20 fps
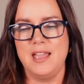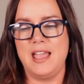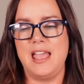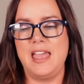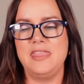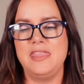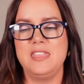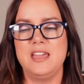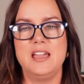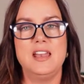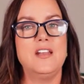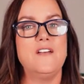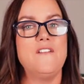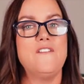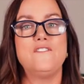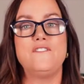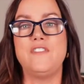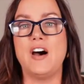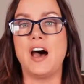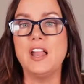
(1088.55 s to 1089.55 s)
And then
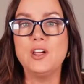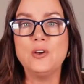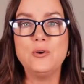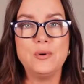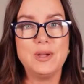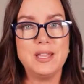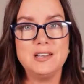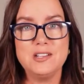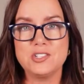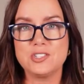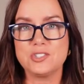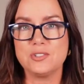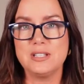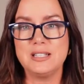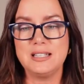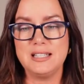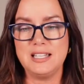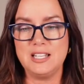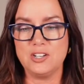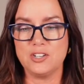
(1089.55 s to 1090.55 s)
follow industry
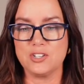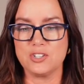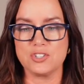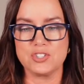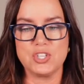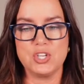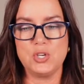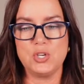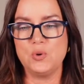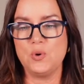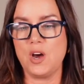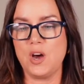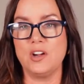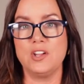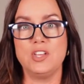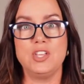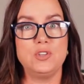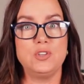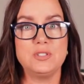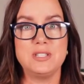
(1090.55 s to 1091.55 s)
leaders who are
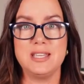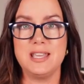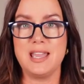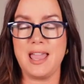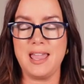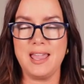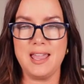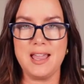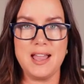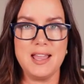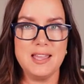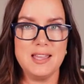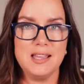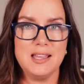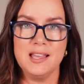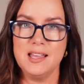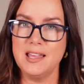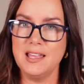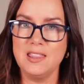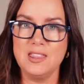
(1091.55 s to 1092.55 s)
using
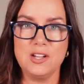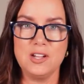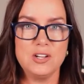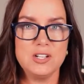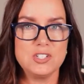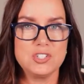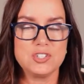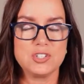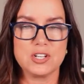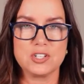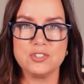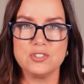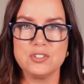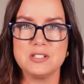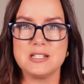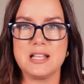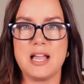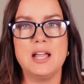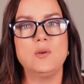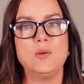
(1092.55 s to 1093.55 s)
AI in their instructional
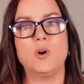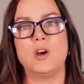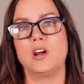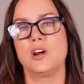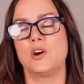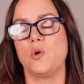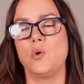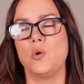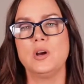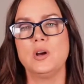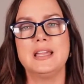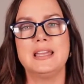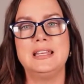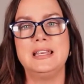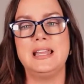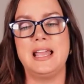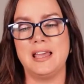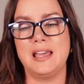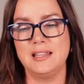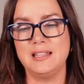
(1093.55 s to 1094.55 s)
design work or
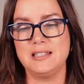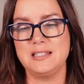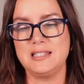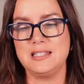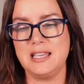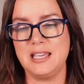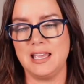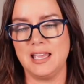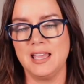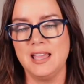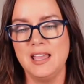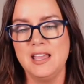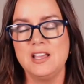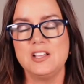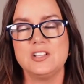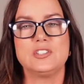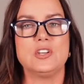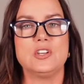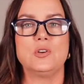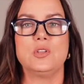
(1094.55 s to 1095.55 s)
in L&D.
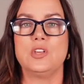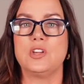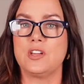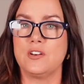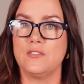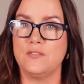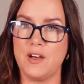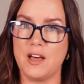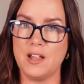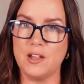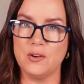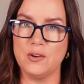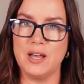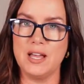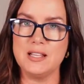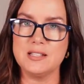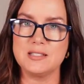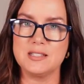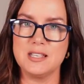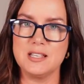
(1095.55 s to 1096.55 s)
So you can follow
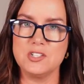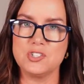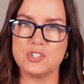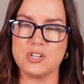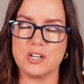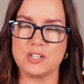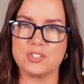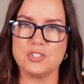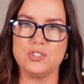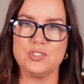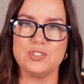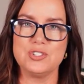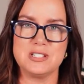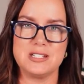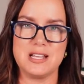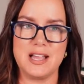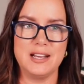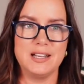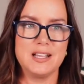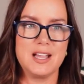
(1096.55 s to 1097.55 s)
us, the Instructional
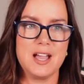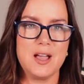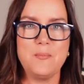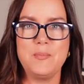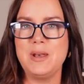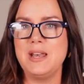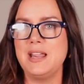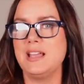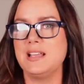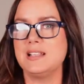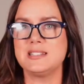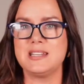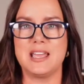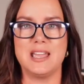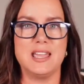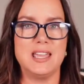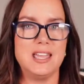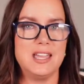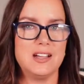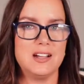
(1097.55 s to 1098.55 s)
Design Company, stay
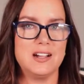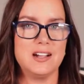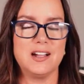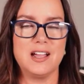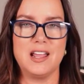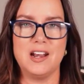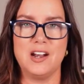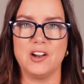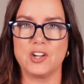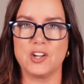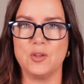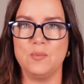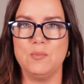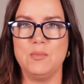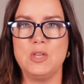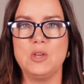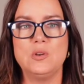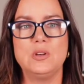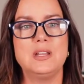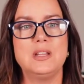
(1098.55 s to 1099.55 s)
here in our
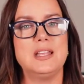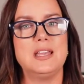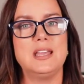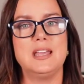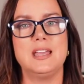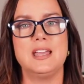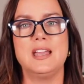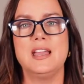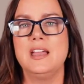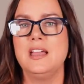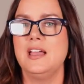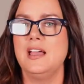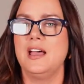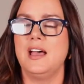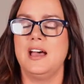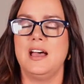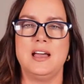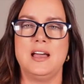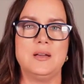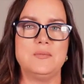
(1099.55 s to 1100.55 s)
community,
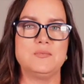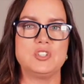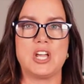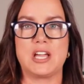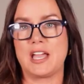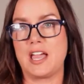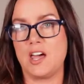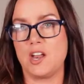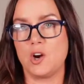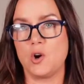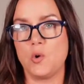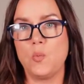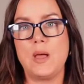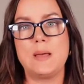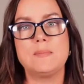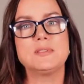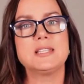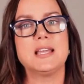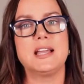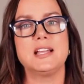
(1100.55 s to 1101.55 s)
check out our
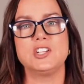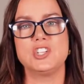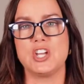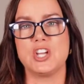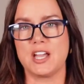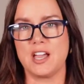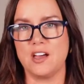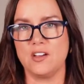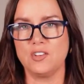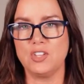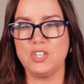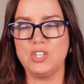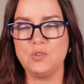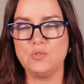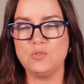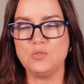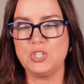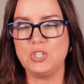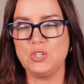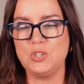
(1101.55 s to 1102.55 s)
website, check out
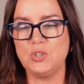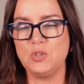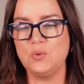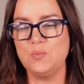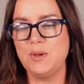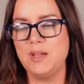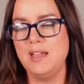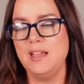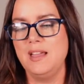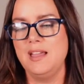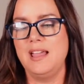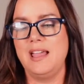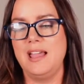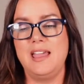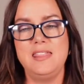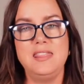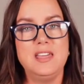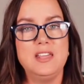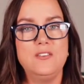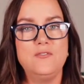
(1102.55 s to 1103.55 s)
YouTube,
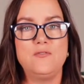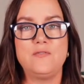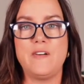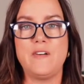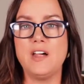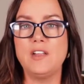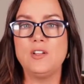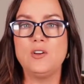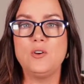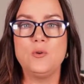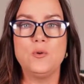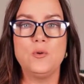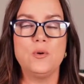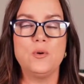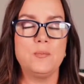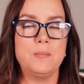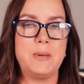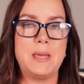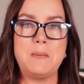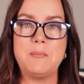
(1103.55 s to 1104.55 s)
and then
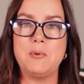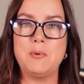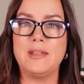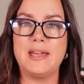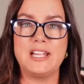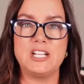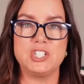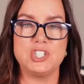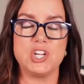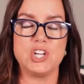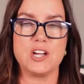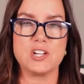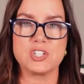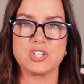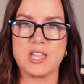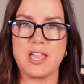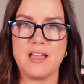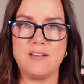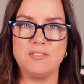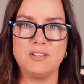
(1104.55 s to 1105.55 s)
follow people like
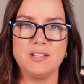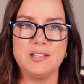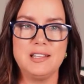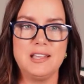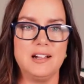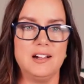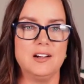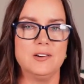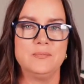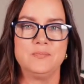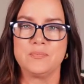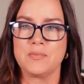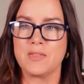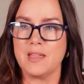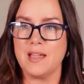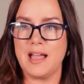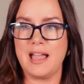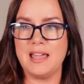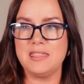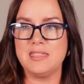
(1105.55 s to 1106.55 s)
Josh Cavalier.
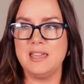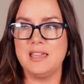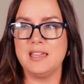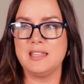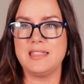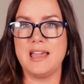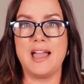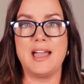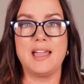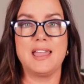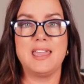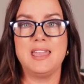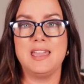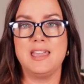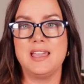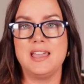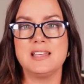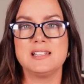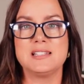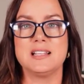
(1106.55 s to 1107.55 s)
I think that
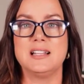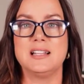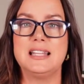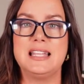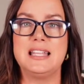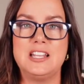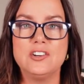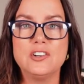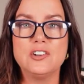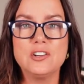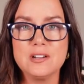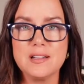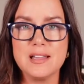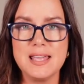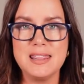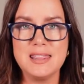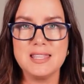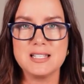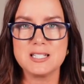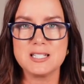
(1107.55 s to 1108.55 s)
he is a leader
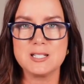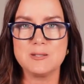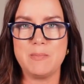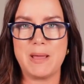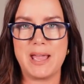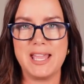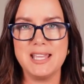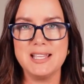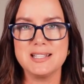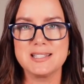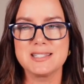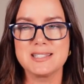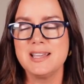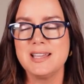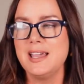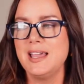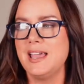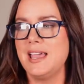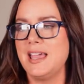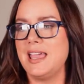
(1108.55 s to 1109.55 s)
in this space.
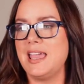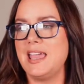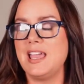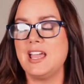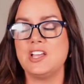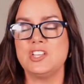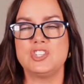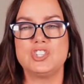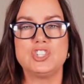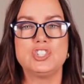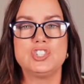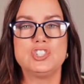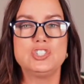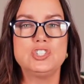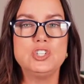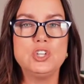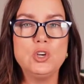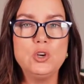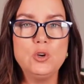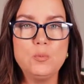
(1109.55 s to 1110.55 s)
He is
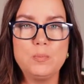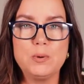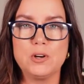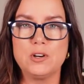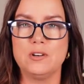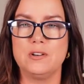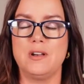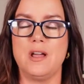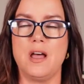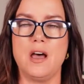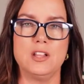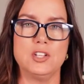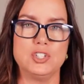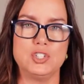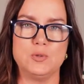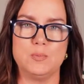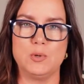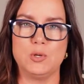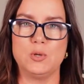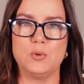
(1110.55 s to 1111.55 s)
super
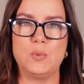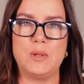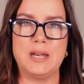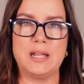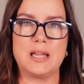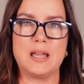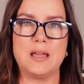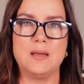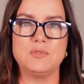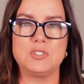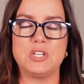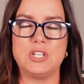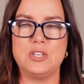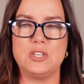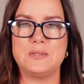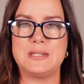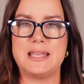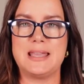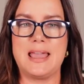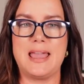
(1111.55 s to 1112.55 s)
knowledgeable when it comes to
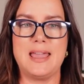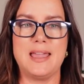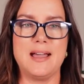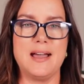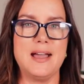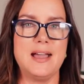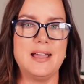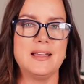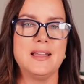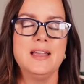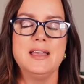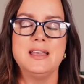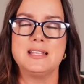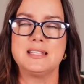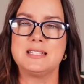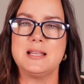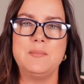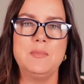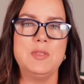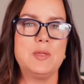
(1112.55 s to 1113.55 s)
using AI.
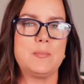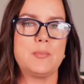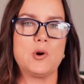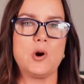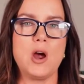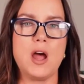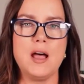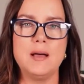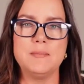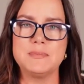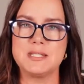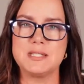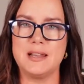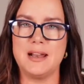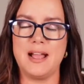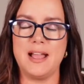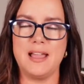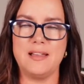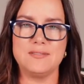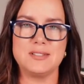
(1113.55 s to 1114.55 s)
Some of the prompts that
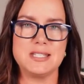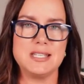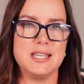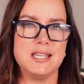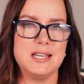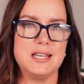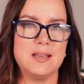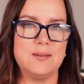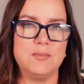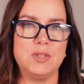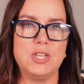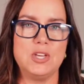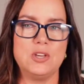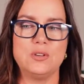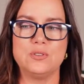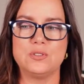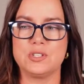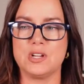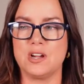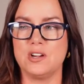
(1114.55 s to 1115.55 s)
I have seen him
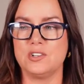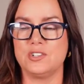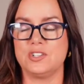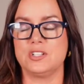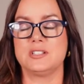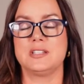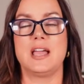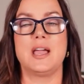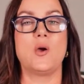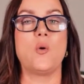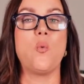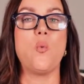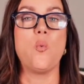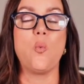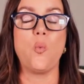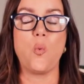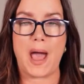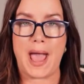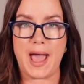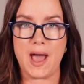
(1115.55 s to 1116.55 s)
use are just like,
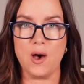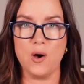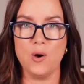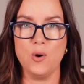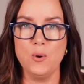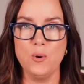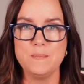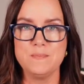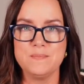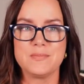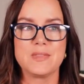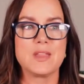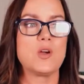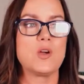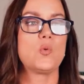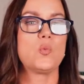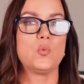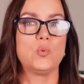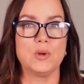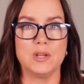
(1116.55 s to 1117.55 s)
wow,
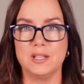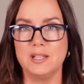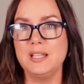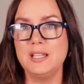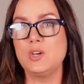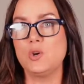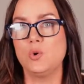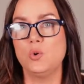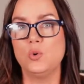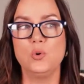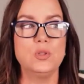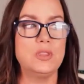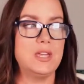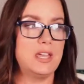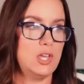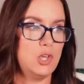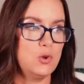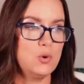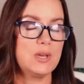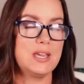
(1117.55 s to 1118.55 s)
really cool
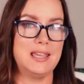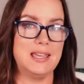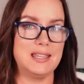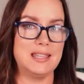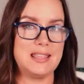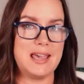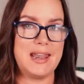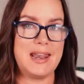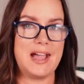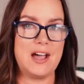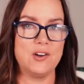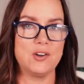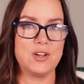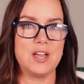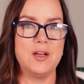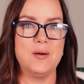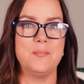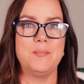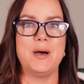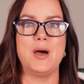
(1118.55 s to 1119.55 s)
that you can get that
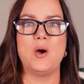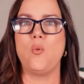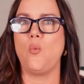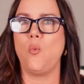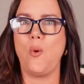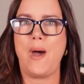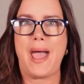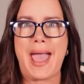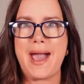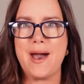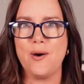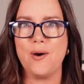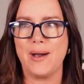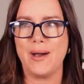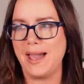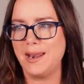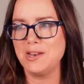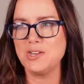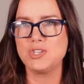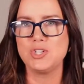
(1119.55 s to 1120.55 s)
outcome, but wow,
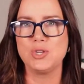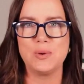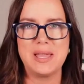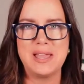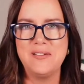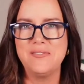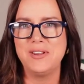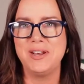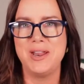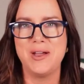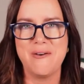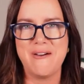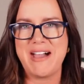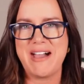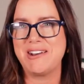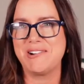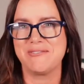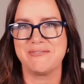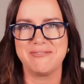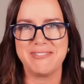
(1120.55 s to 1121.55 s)
how did you even know
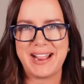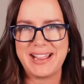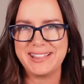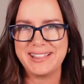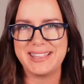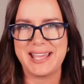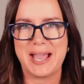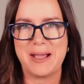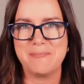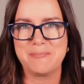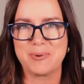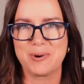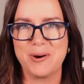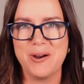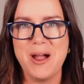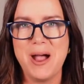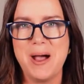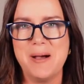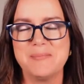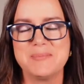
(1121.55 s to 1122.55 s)
how to write that
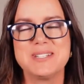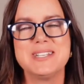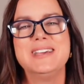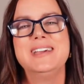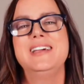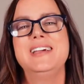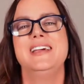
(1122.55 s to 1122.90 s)
prompt?